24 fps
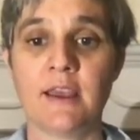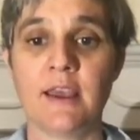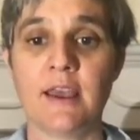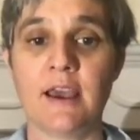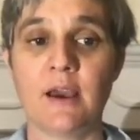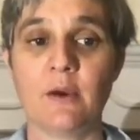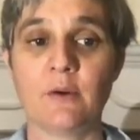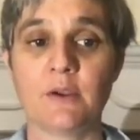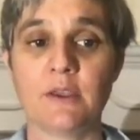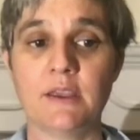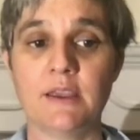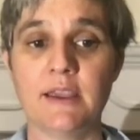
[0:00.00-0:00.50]

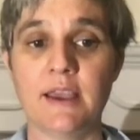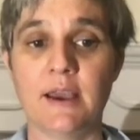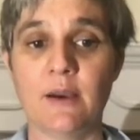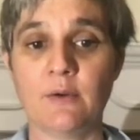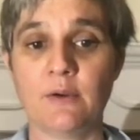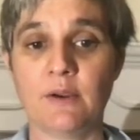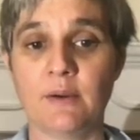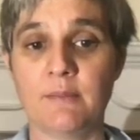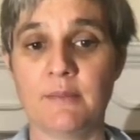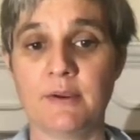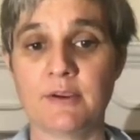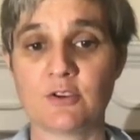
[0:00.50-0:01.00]
how key
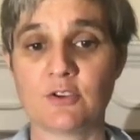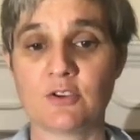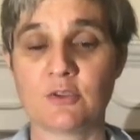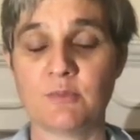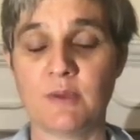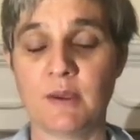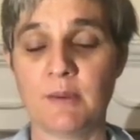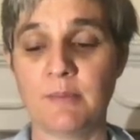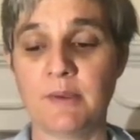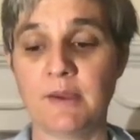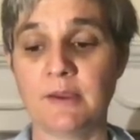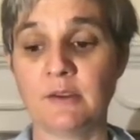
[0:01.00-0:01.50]
outcome measures
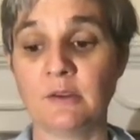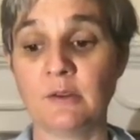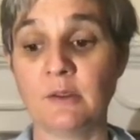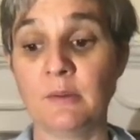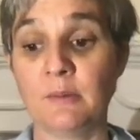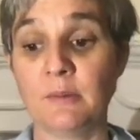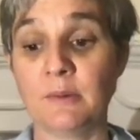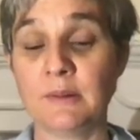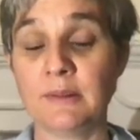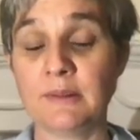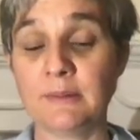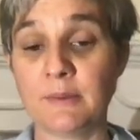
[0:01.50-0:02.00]
might be able
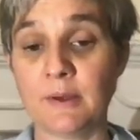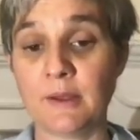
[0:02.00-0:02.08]
to